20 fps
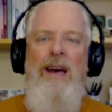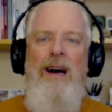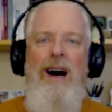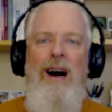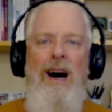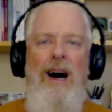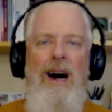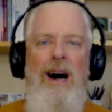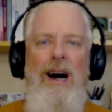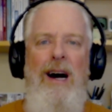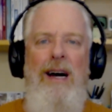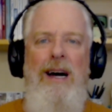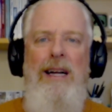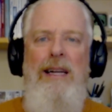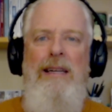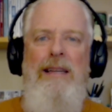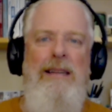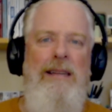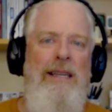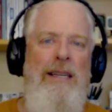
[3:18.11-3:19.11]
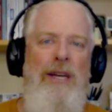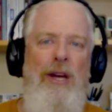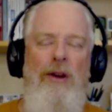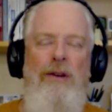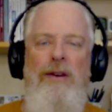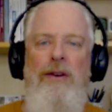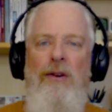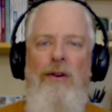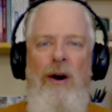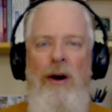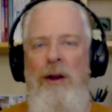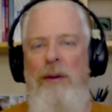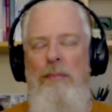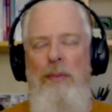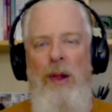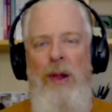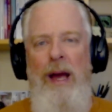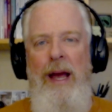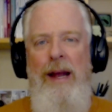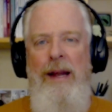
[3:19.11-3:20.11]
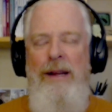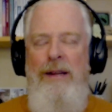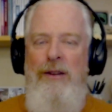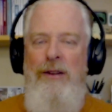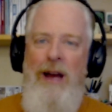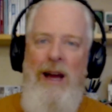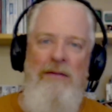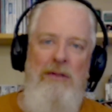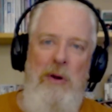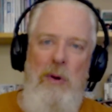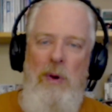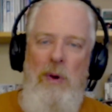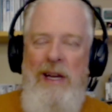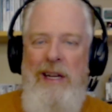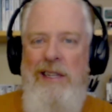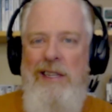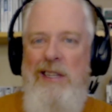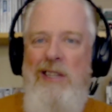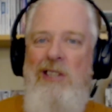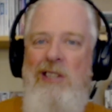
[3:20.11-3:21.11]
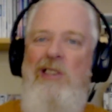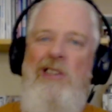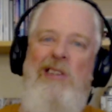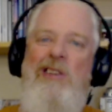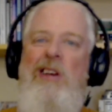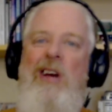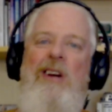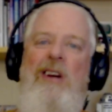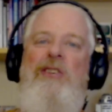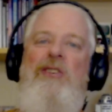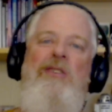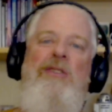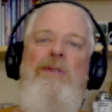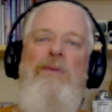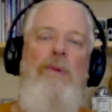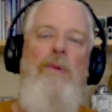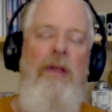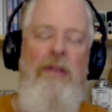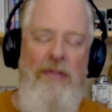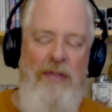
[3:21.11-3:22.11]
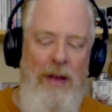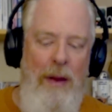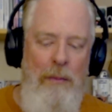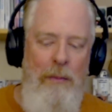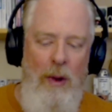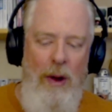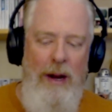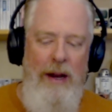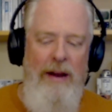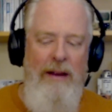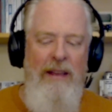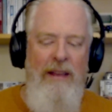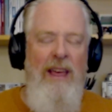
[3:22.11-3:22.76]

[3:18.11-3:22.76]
Uh, you're on a plane and you have a quick discussion with someone.